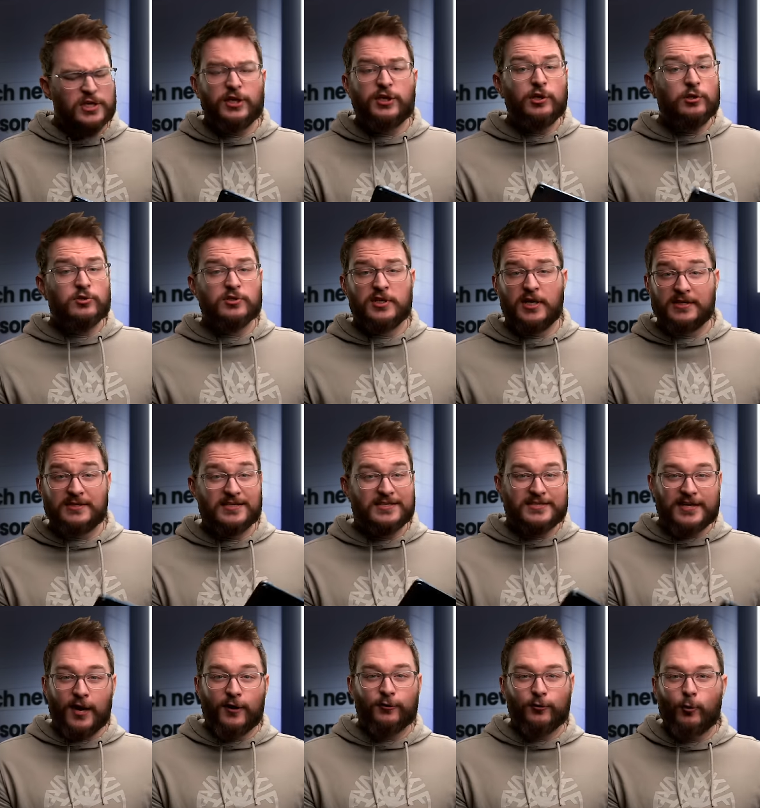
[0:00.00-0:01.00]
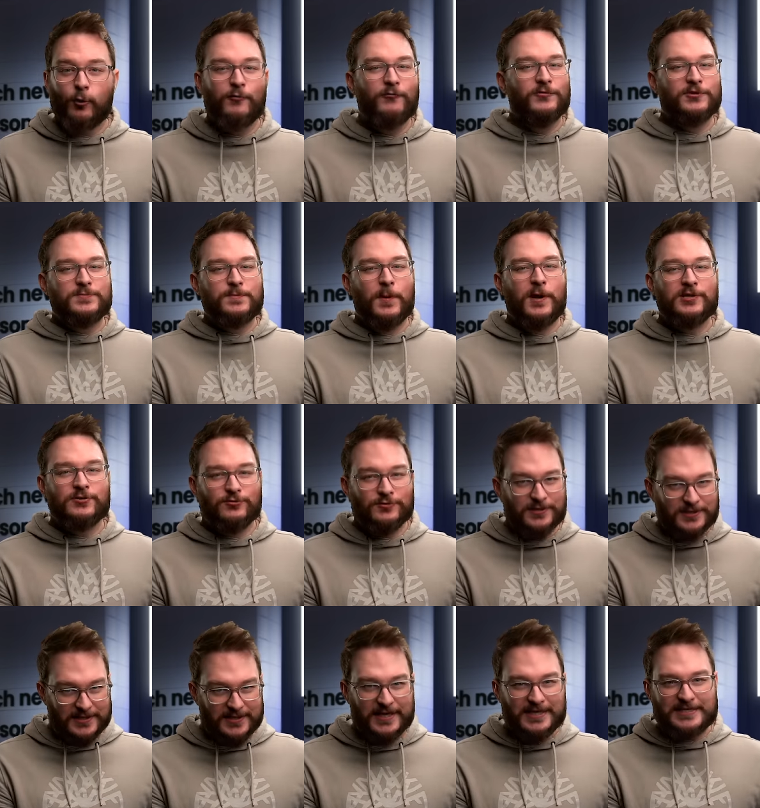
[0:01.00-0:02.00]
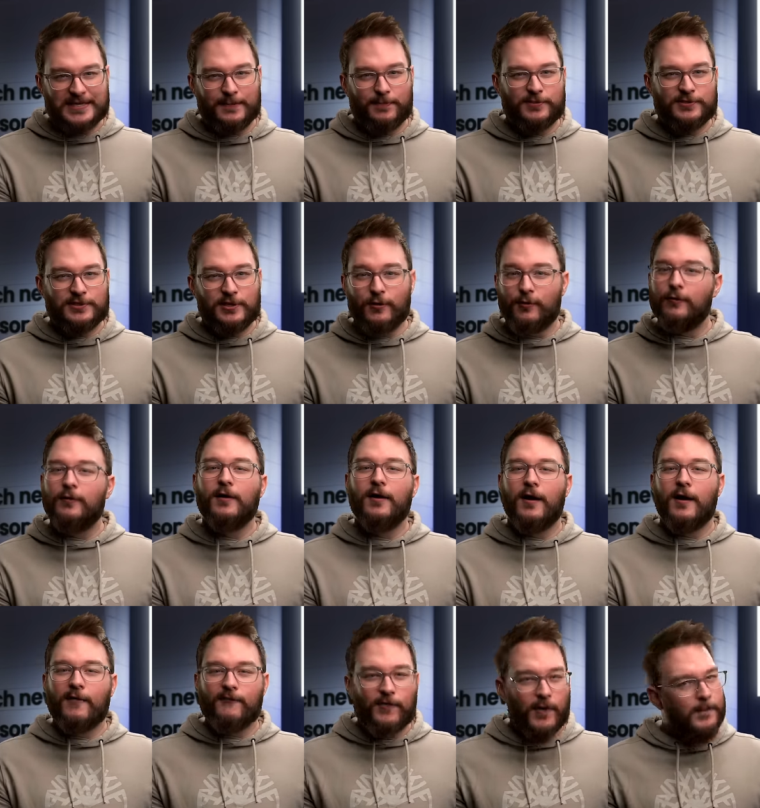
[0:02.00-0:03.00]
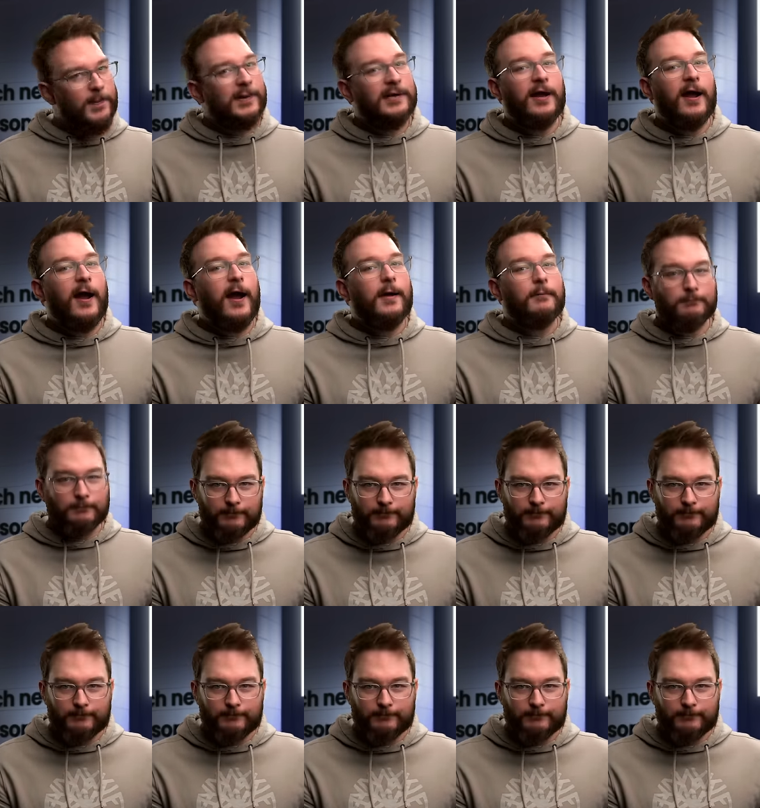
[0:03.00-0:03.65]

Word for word: a huge thanks to Soundcore for sponsoring today's episode of Rapporteur.